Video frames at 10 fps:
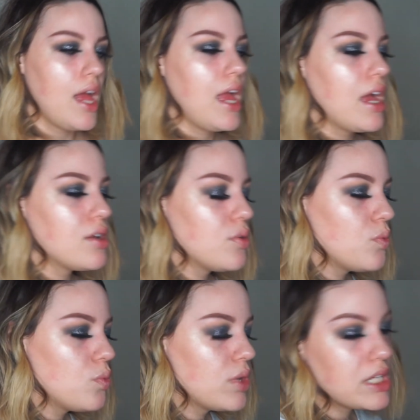And
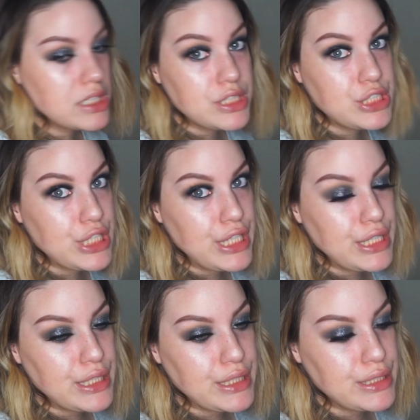one
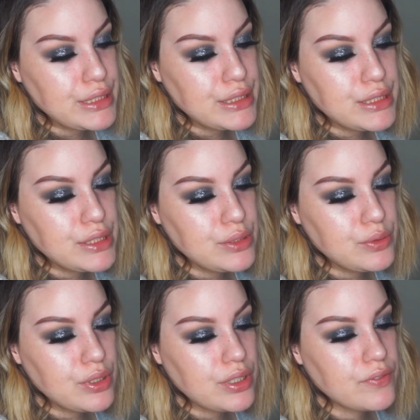shade is too
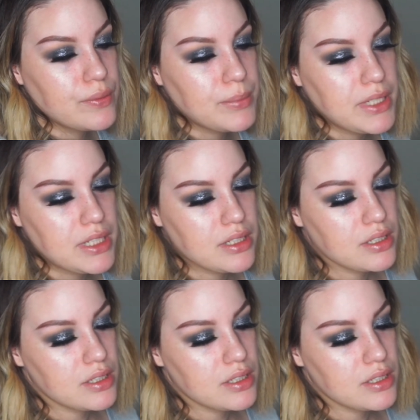dark for me.